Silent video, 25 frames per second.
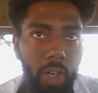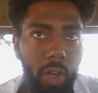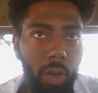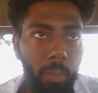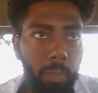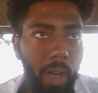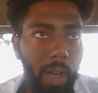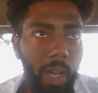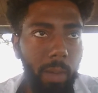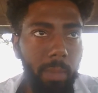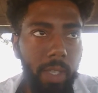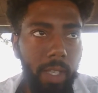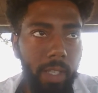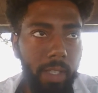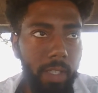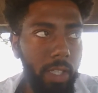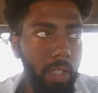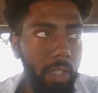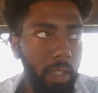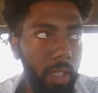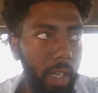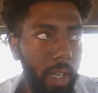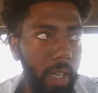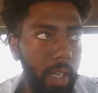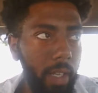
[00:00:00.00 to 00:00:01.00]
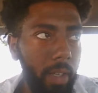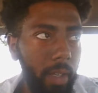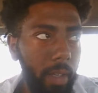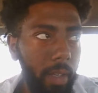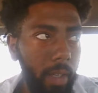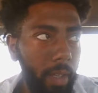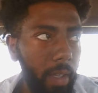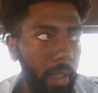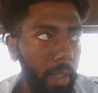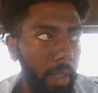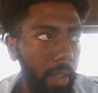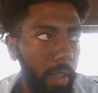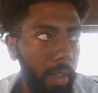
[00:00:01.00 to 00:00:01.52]
You know, probably until like
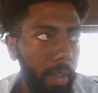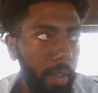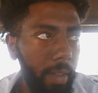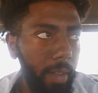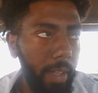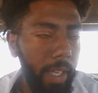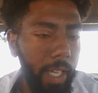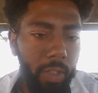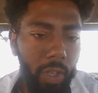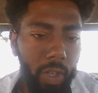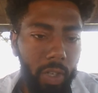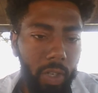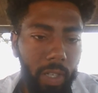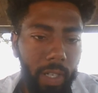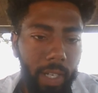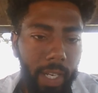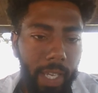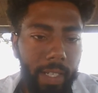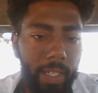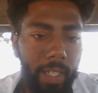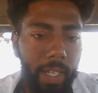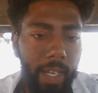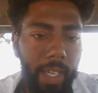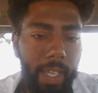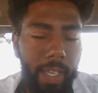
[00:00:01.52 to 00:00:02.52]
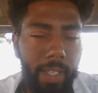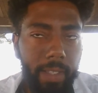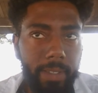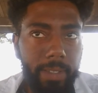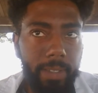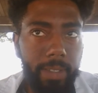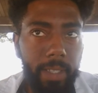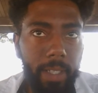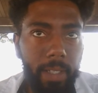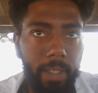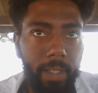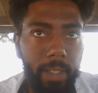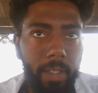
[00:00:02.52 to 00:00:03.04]
either late late
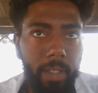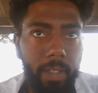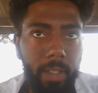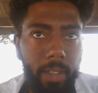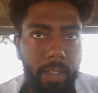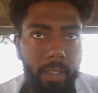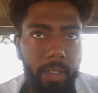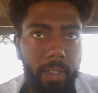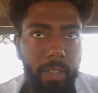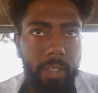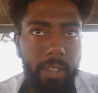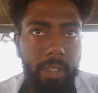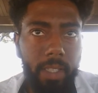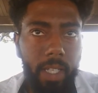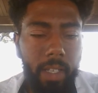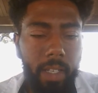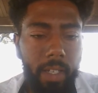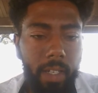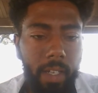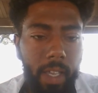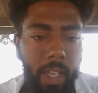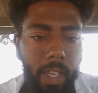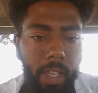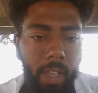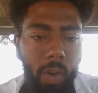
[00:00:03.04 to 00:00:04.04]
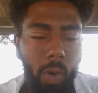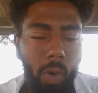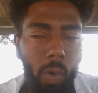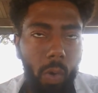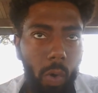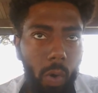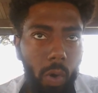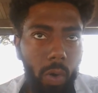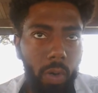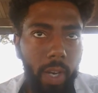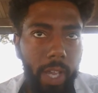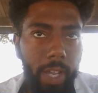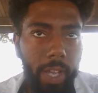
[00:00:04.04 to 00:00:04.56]
uh, Sunday
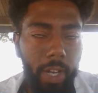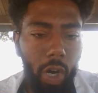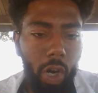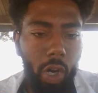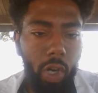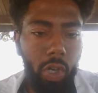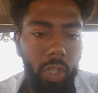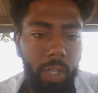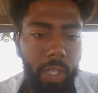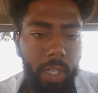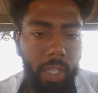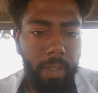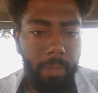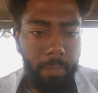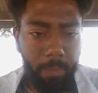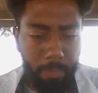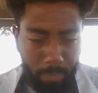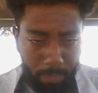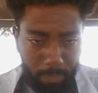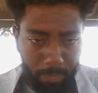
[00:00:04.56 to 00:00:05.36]
or like early